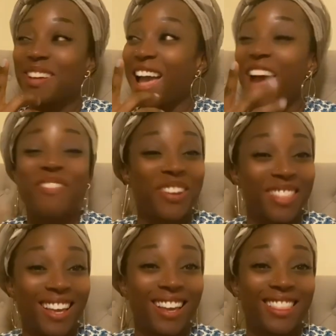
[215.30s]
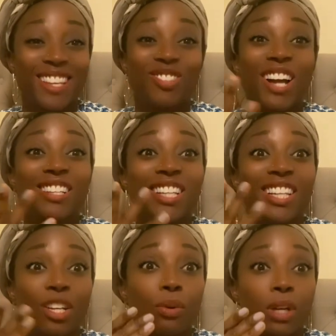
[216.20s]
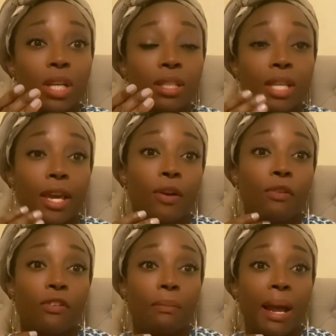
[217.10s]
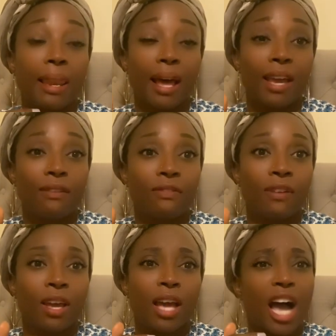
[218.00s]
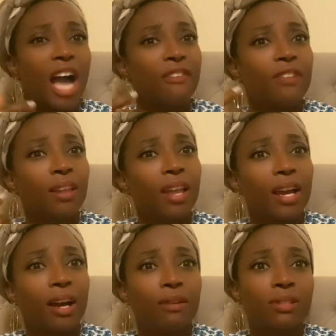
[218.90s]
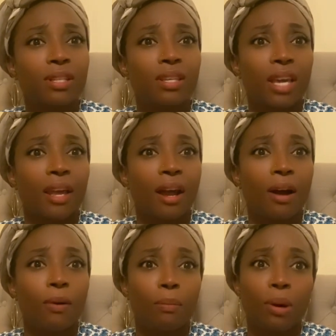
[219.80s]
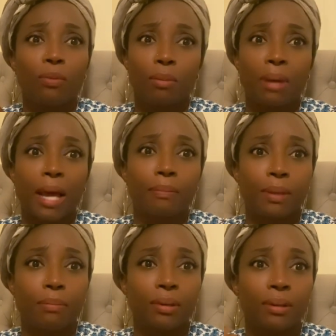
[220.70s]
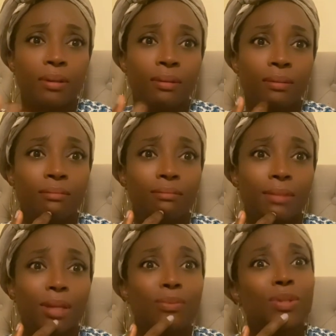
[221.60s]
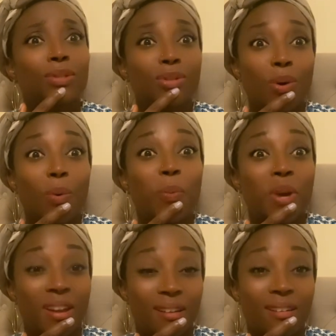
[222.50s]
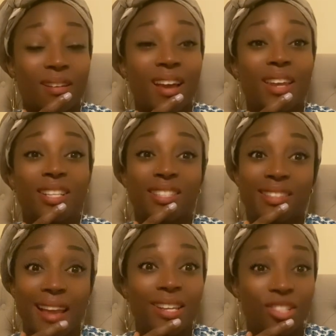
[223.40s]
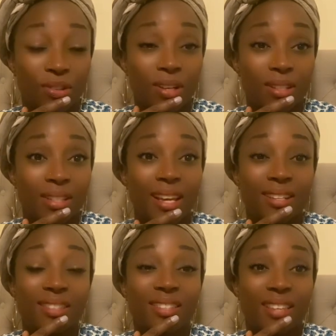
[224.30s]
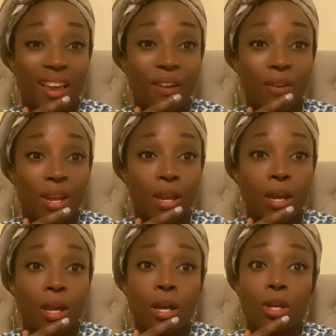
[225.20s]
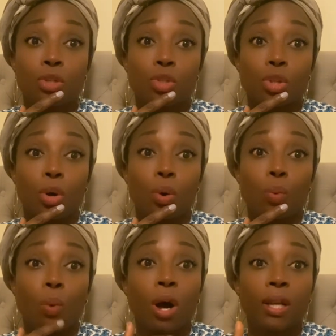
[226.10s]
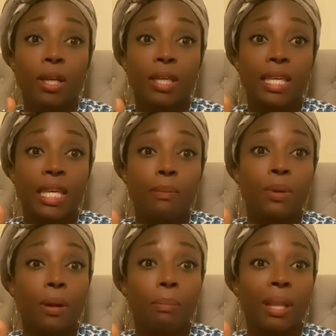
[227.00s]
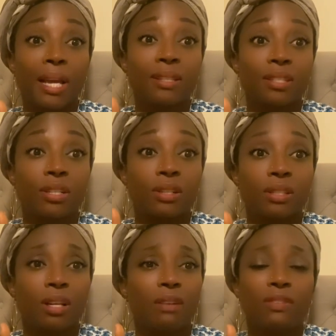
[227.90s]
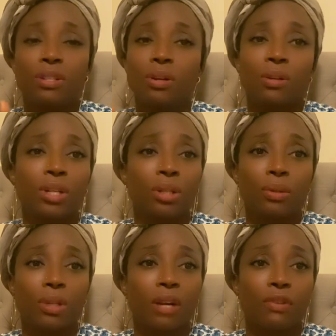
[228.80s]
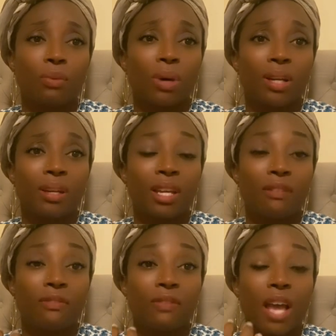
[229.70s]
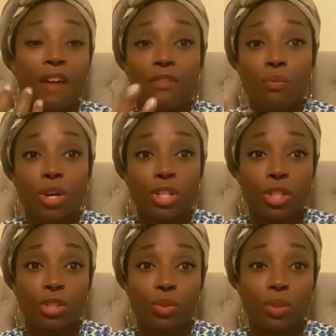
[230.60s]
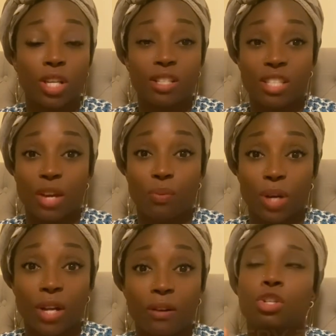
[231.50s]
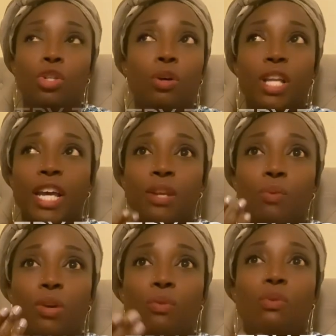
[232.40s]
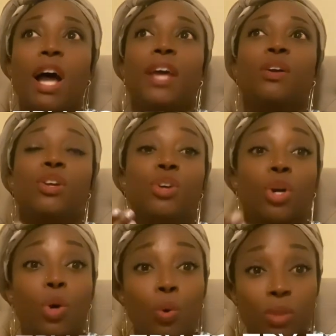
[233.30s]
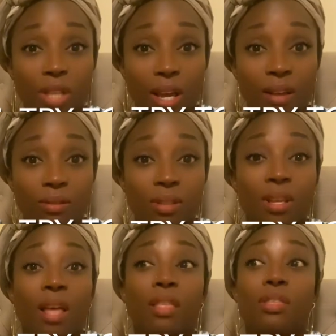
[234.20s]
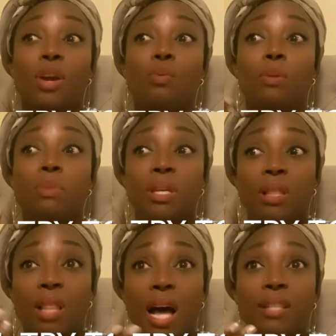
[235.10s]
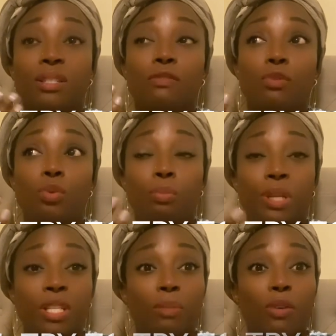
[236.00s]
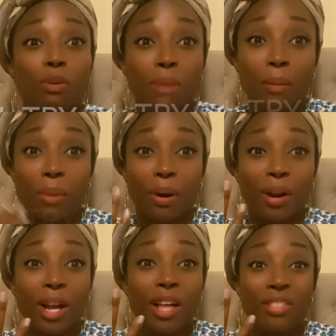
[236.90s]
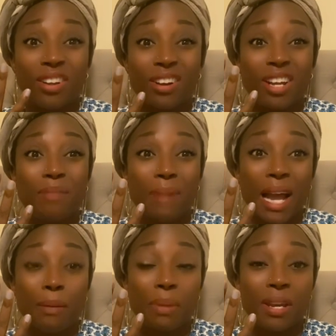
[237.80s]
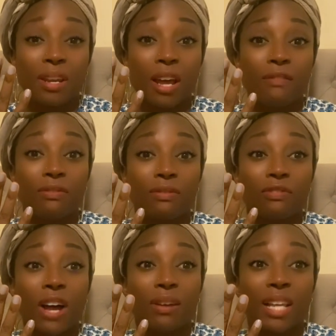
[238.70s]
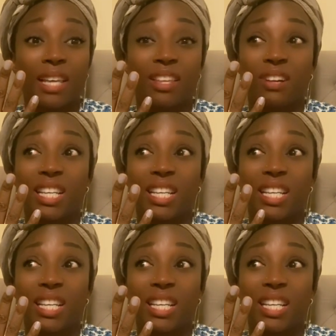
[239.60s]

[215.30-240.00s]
everything. They tried to literally take over my life. I felt like I was in Get Out, but with black people. It was so weird and it's dangerous and it's scary. So, one, keep your plans to yourself and don't include everyone. If everyone could do this, they would have. So, don't let anyone ride on your coattails. There will be lots of groupies, but remember, there in my opinion, I've found like there are at